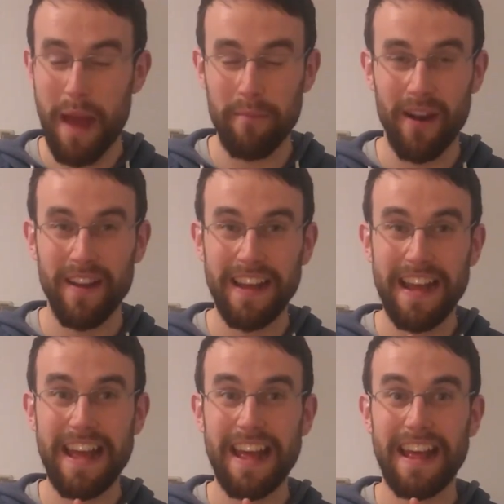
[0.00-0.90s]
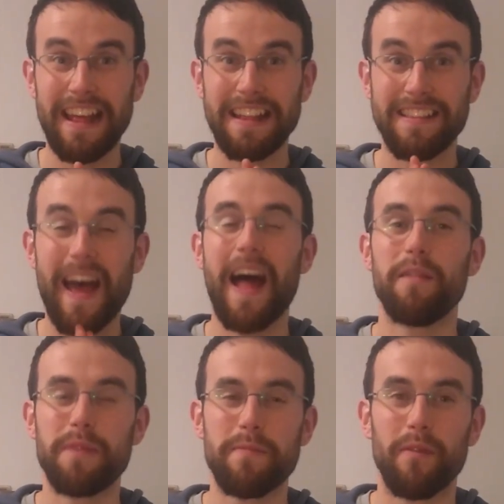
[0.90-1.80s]
Remember,
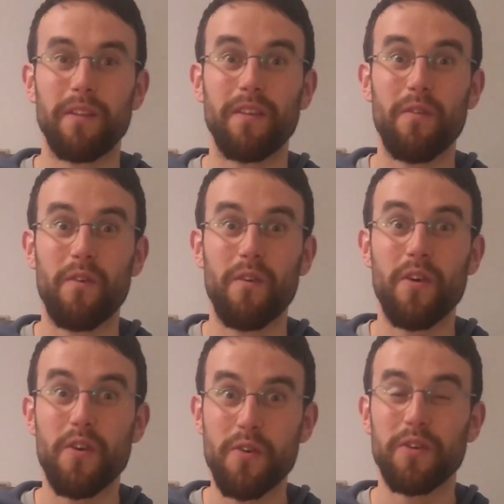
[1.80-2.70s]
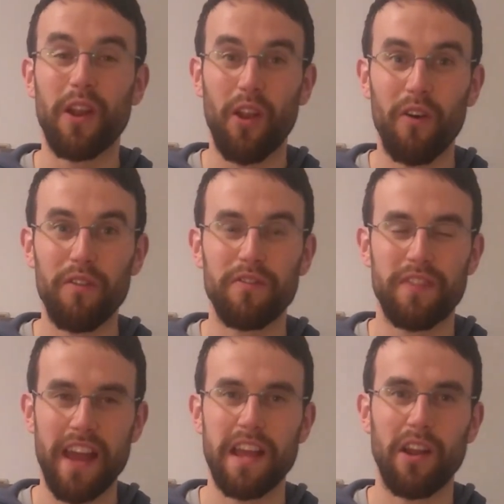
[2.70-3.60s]
tell people who you
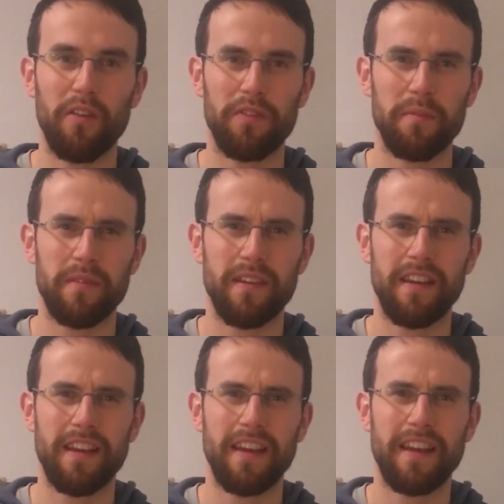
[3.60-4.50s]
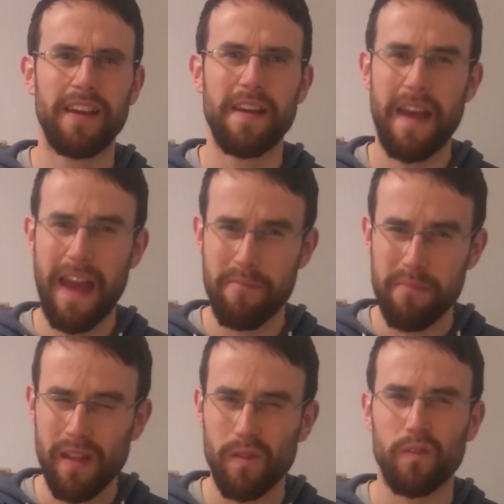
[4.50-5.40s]
love that you love them.
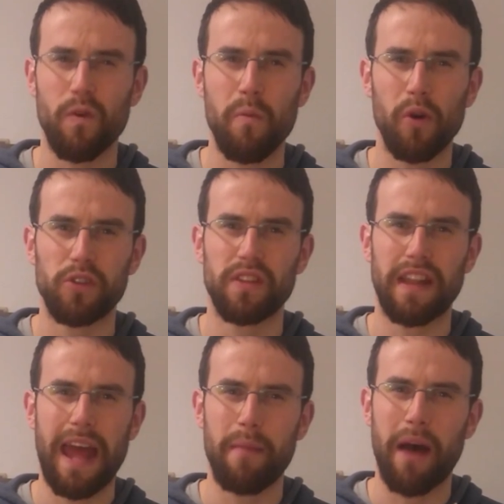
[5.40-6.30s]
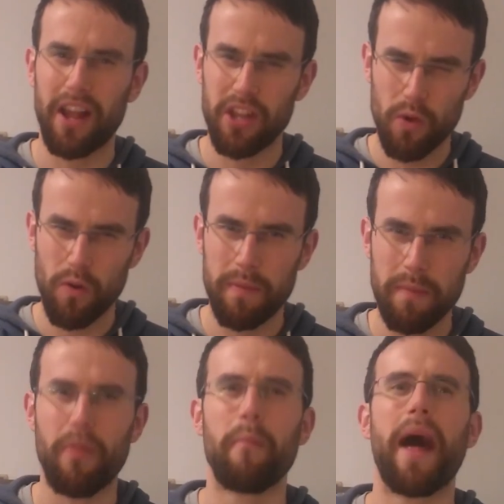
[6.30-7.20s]
It means so much to them, and you will
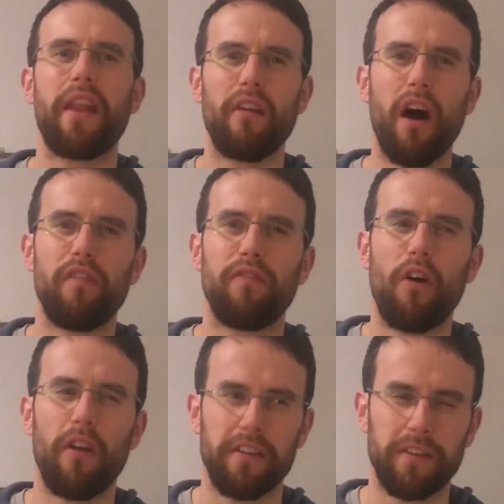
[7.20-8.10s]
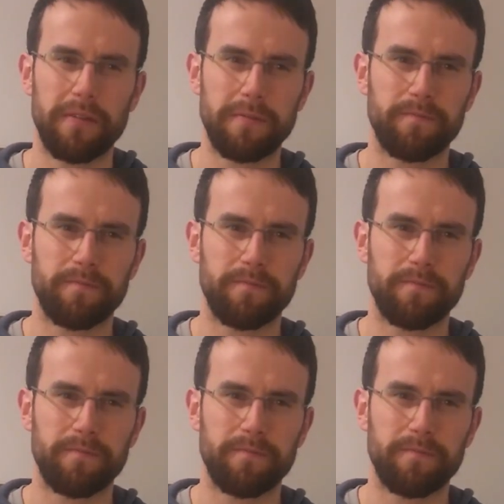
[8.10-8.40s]
be the better off for it.